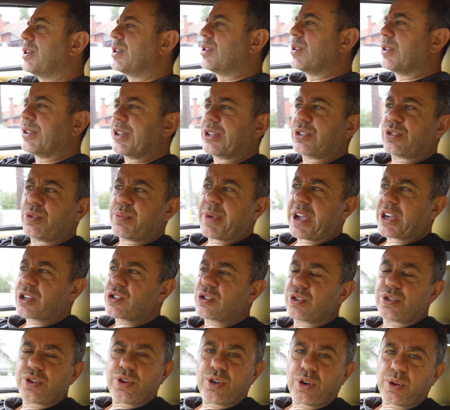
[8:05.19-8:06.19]
You'll need to make
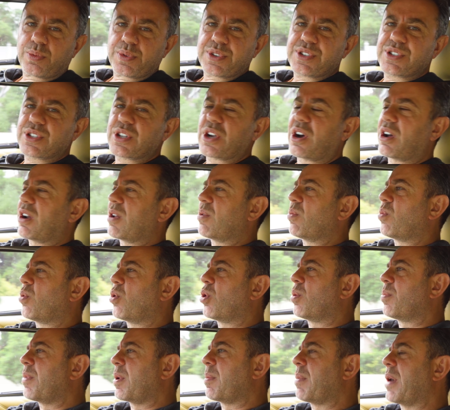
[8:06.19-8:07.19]
sure you always start and
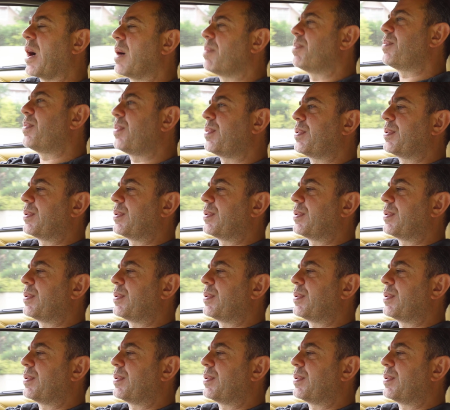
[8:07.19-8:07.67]
warm them up.